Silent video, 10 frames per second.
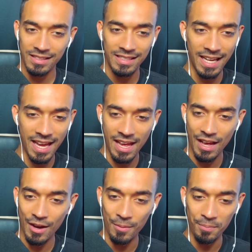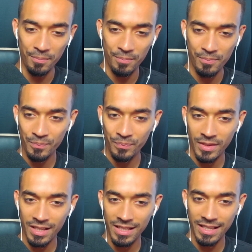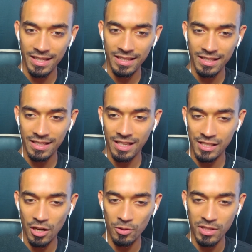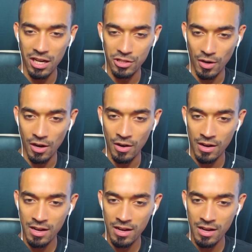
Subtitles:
Damn. Let's go, Tanjiro.